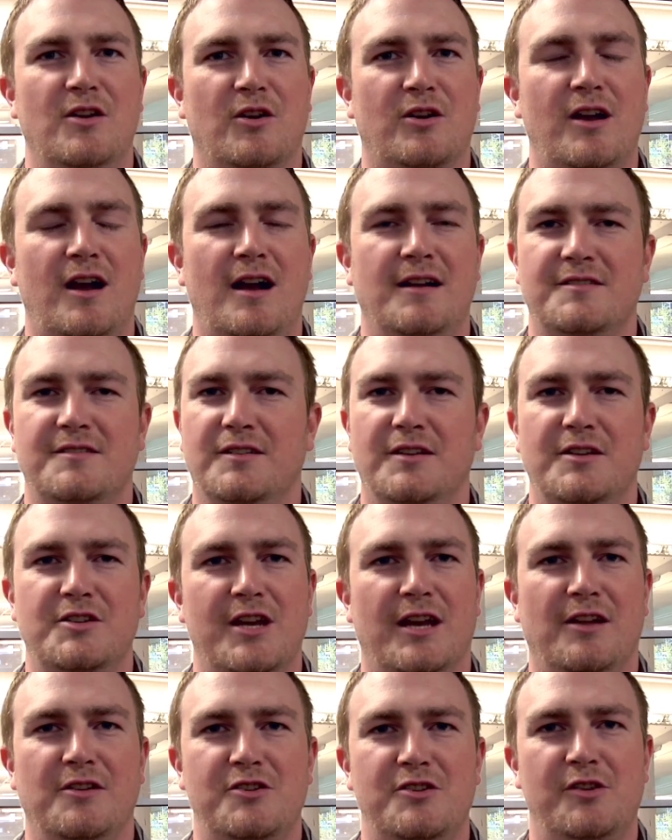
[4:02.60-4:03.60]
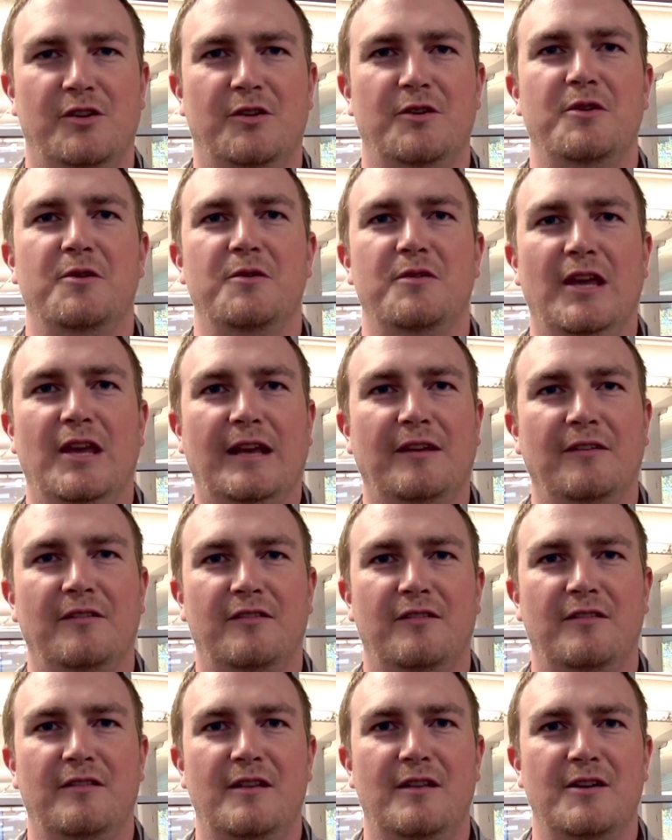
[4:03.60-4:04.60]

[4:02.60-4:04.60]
You're constantly challenged to learn new things.